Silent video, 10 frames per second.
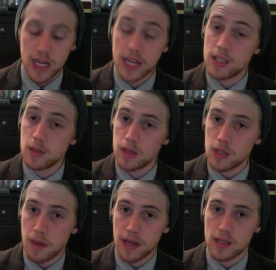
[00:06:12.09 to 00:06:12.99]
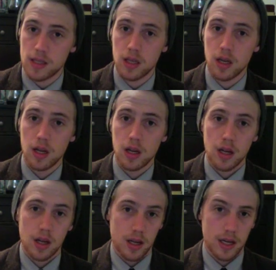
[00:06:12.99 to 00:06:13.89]
It is a little bit spicy,
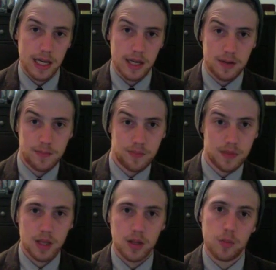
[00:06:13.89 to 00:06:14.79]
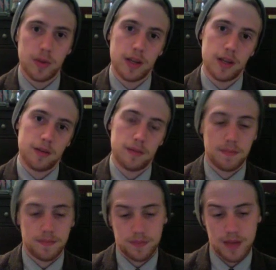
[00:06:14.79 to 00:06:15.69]
a little bit
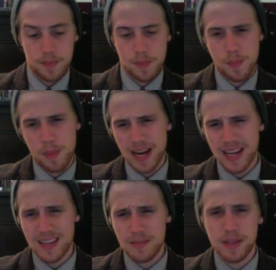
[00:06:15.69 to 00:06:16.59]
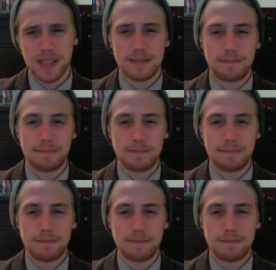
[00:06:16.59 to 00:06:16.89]
not bitey, but